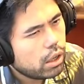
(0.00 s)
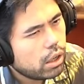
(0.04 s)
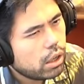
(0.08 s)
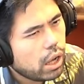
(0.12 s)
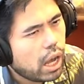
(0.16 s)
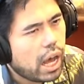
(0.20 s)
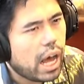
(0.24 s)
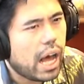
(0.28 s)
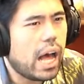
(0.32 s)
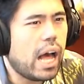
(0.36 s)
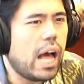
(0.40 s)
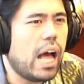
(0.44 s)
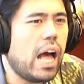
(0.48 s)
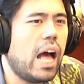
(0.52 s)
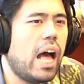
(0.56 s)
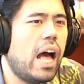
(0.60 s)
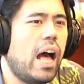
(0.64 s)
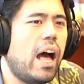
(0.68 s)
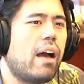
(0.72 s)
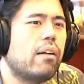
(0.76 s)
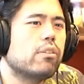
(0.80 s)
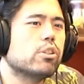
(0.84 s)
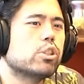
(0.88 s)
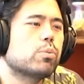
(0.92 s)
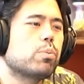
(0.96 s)
ah
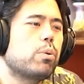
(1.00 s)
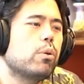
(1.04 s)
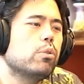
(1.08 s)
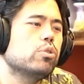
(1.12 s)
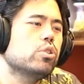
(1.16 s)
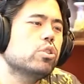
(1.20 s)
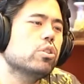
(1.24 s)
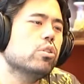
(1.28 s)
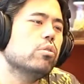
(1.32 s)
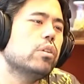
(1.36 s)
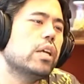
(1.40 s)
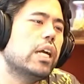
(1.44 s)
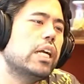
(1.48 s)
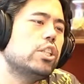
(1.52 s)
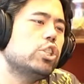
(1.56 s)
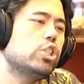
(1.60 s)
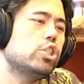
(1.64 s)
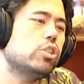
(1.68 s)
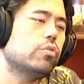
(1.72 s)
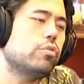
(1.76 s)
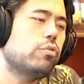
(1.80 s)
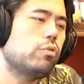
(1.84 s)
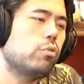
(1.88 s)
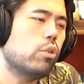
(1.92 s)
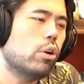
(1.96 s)
I was supposed to go knight
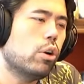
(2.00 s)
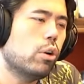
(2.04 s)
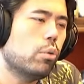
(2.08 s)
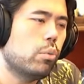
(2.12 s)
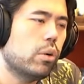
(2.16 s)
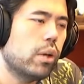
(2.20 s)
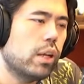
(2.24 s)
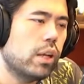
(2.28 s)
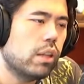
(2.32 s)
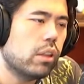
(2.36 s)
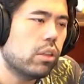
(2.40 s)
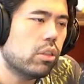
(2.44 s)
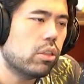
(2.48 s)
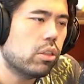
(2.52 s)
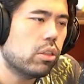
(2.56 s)
g4 with